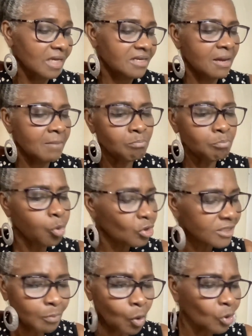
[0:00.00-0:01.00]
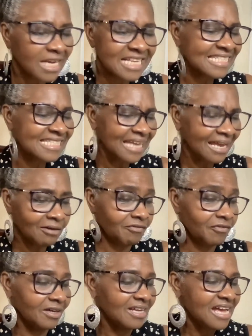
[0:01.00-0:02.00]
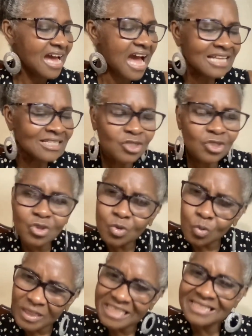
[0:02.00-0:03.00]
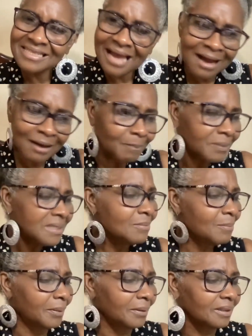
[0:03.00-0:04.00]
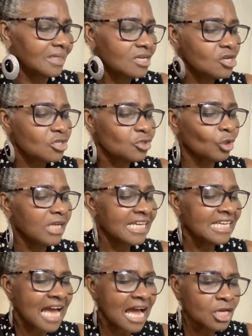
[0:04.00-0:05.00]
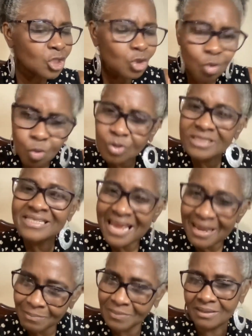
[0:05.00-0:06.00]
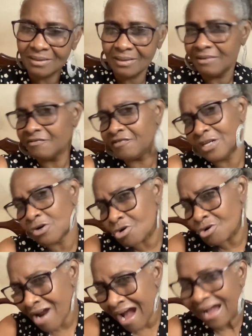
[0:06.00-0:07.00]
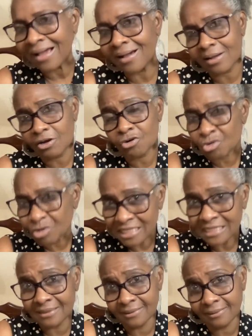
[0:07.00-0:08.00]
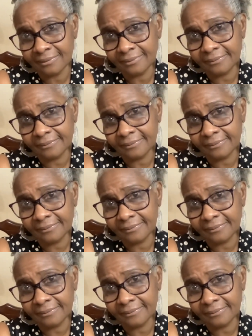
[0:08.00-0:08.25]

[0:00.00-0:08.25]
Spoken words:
Them boast about themselves and sweet talk people so they can use them for the wrong reason.